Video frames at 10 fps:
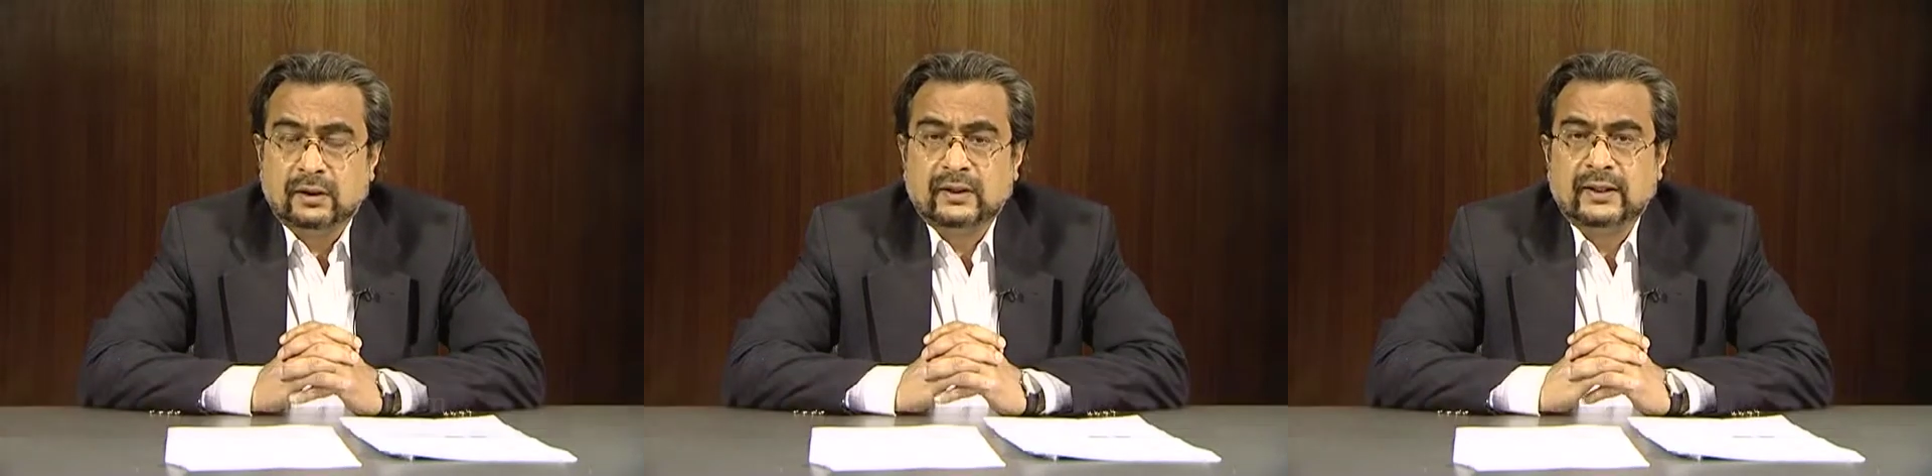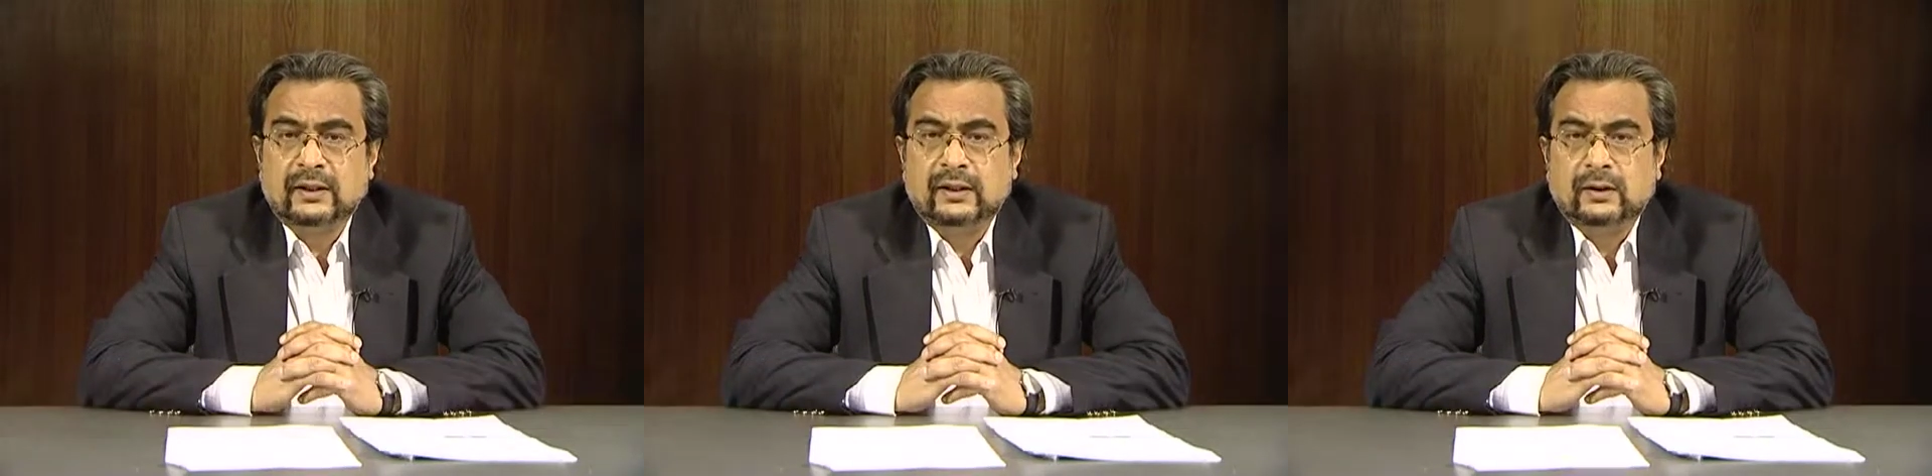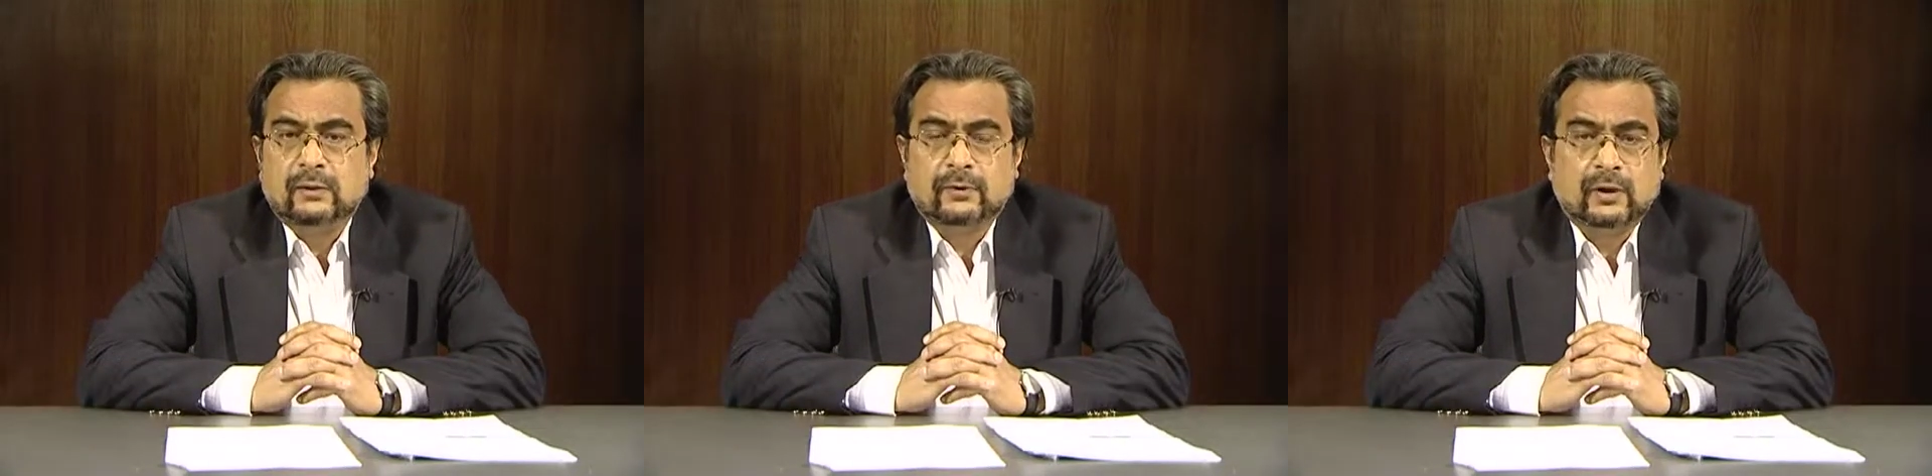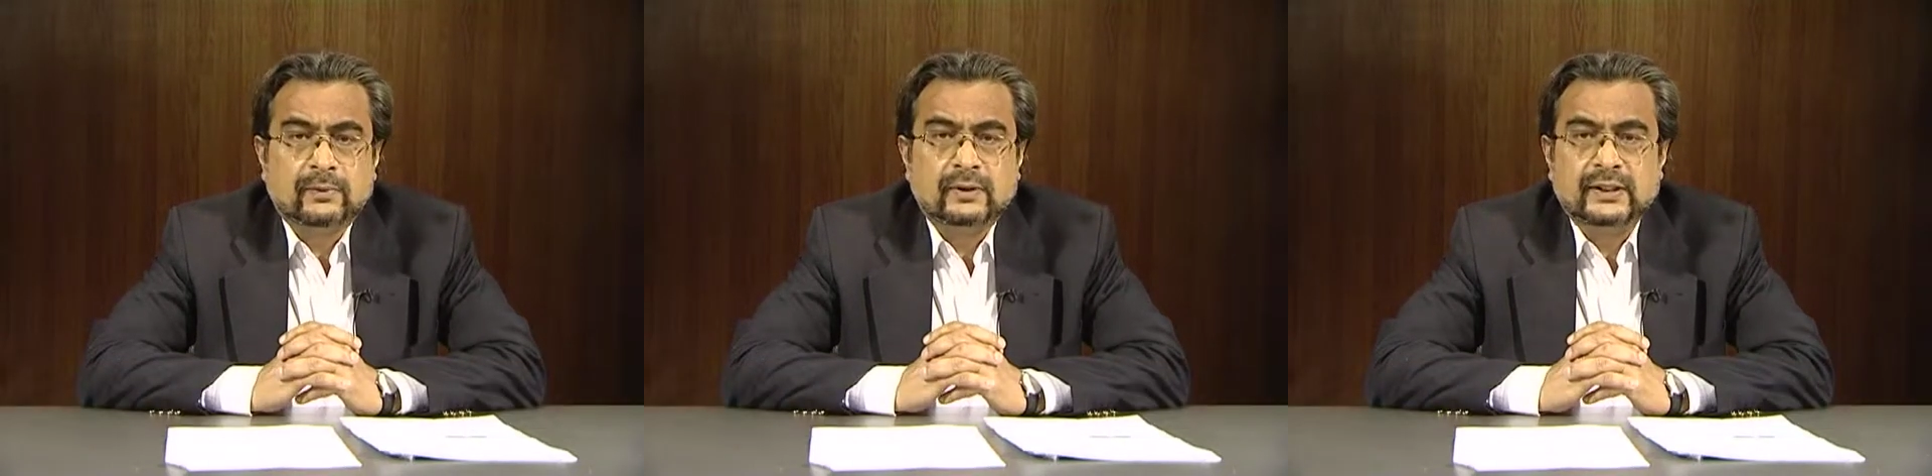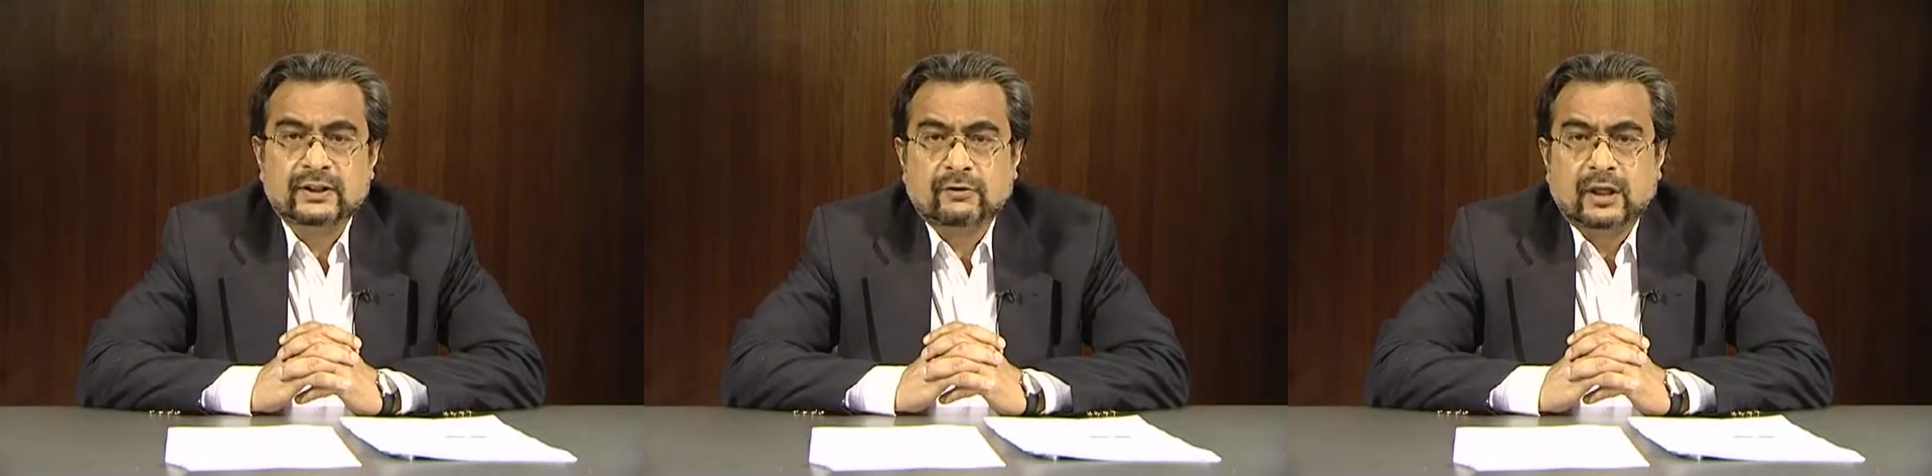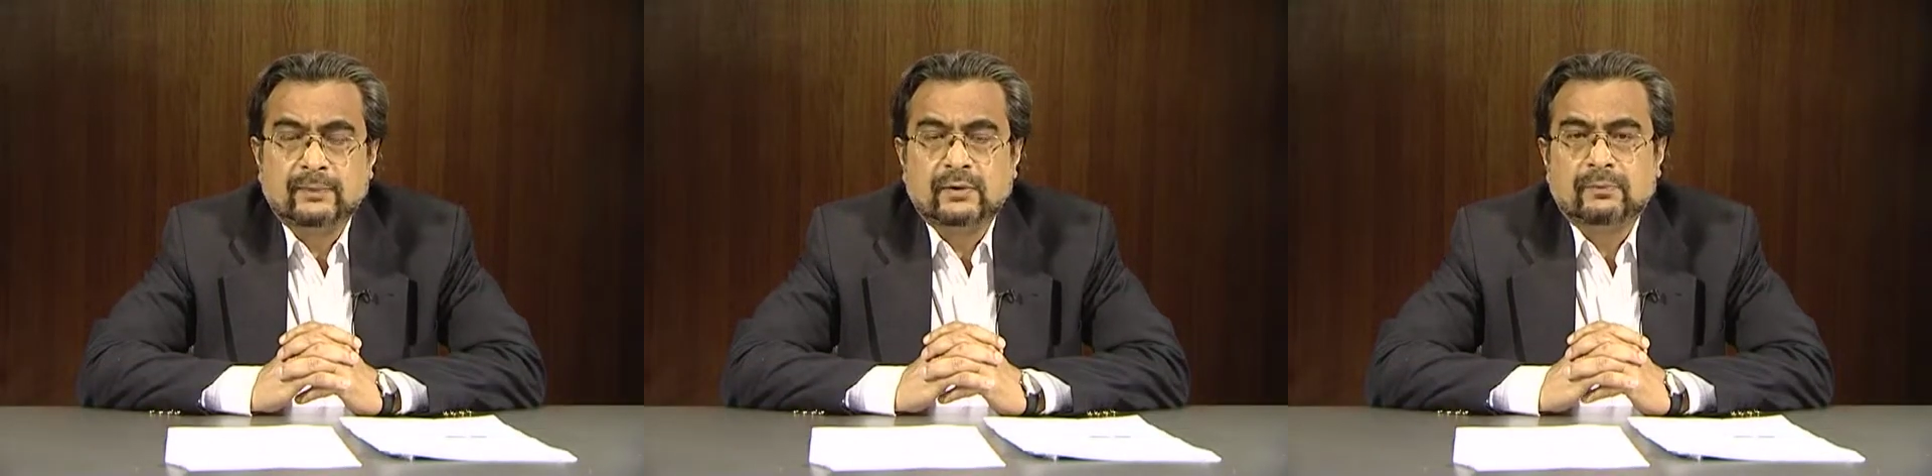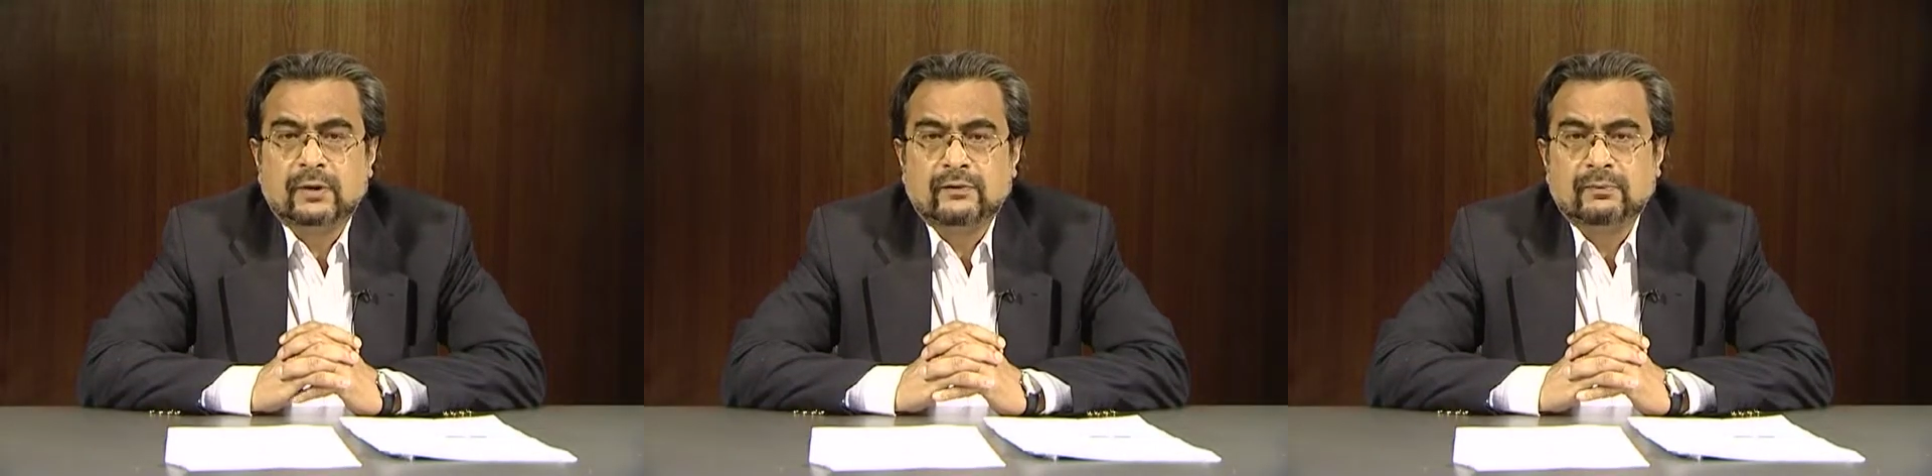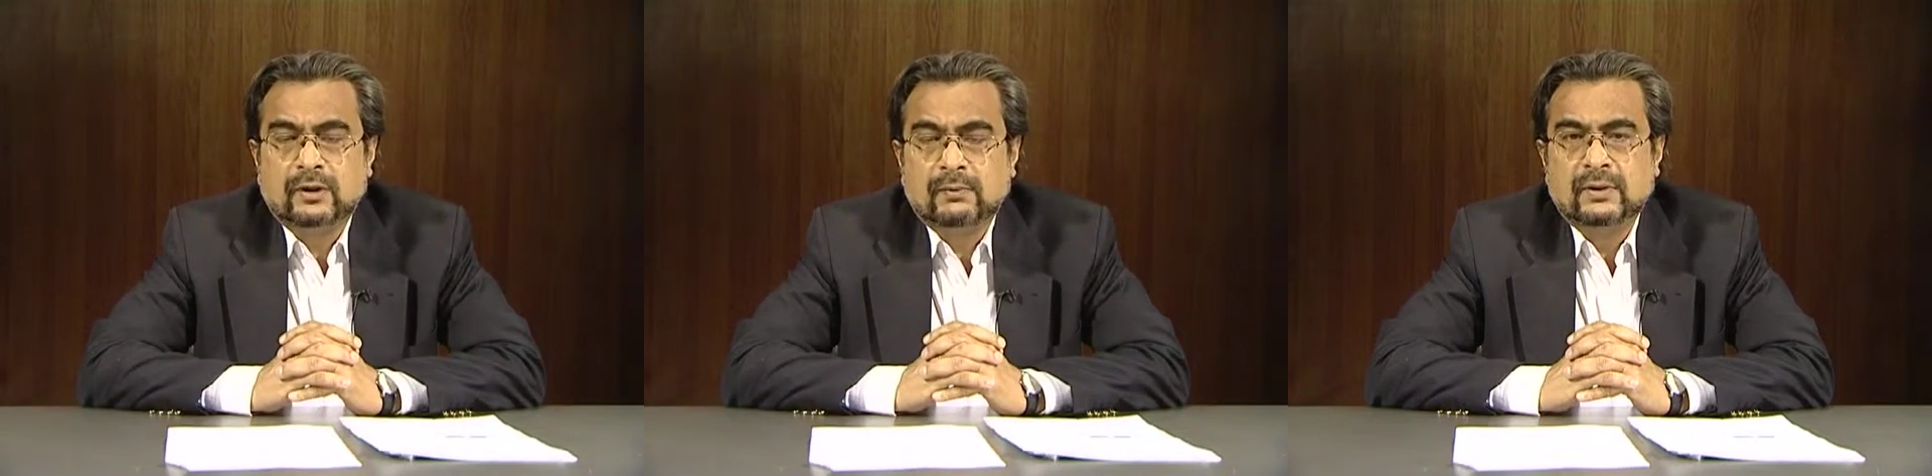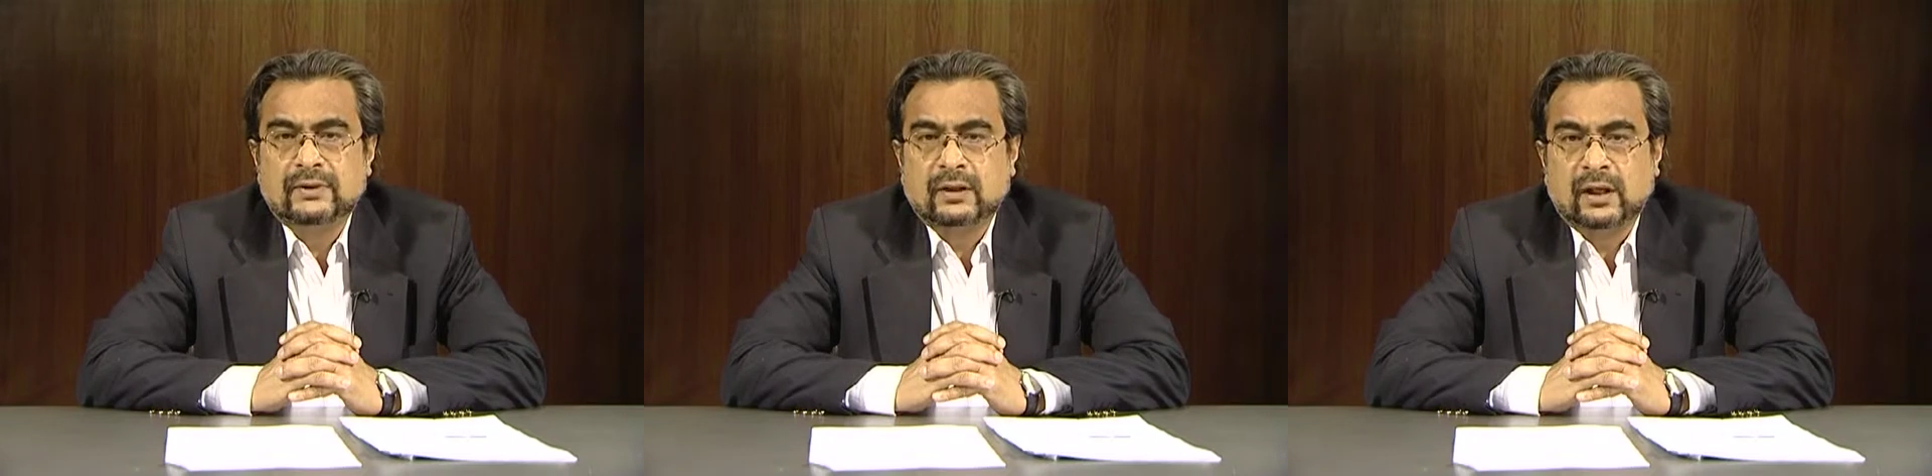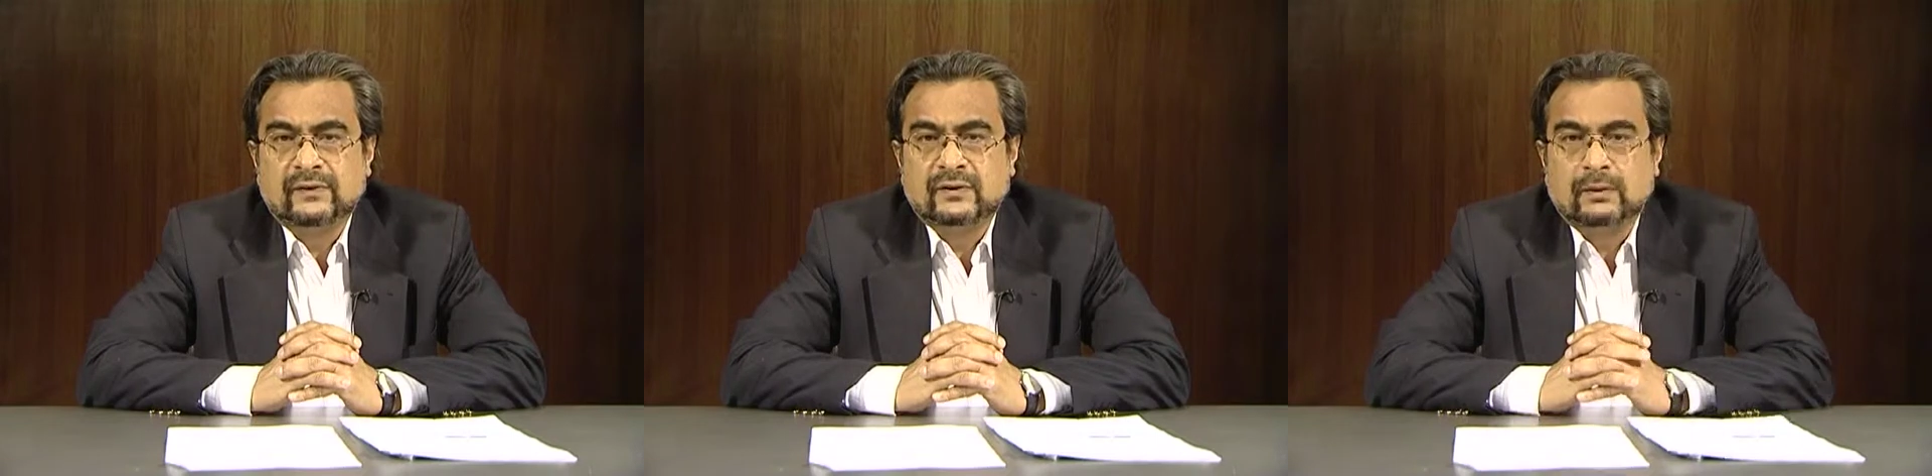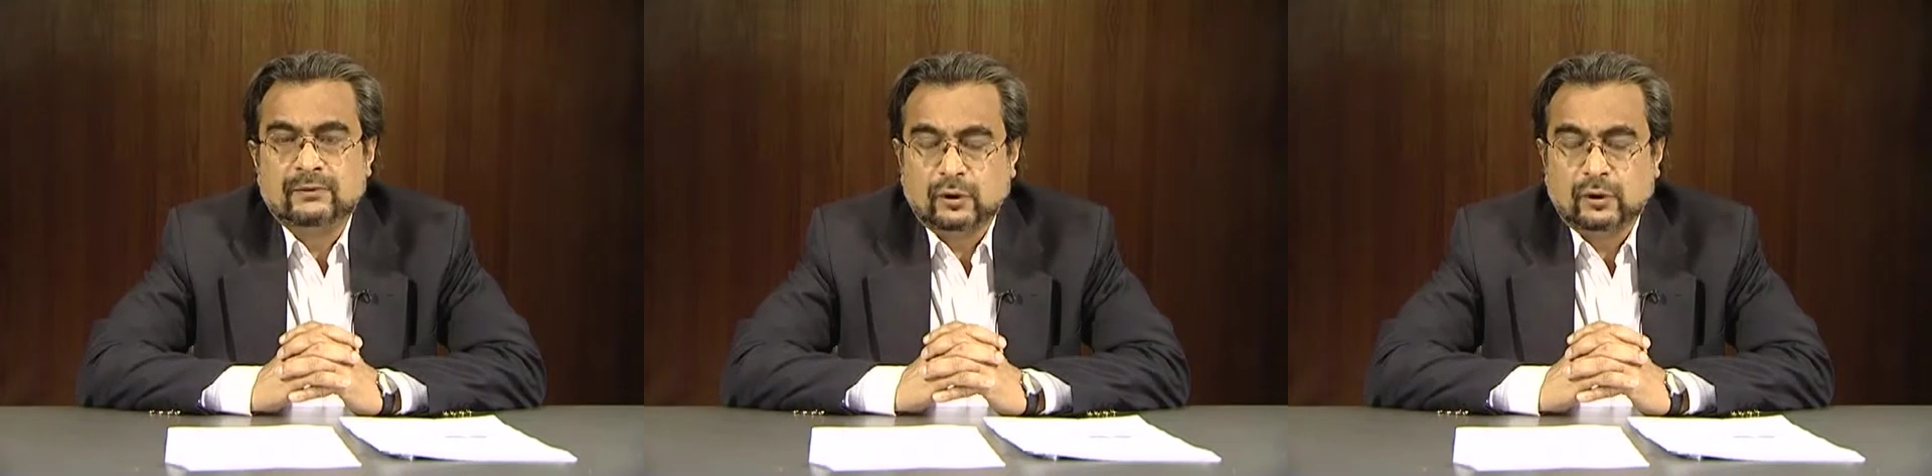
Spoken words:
correctly or properly ascribed to the Prophet Muhammad sallallahu alaihi wasallam.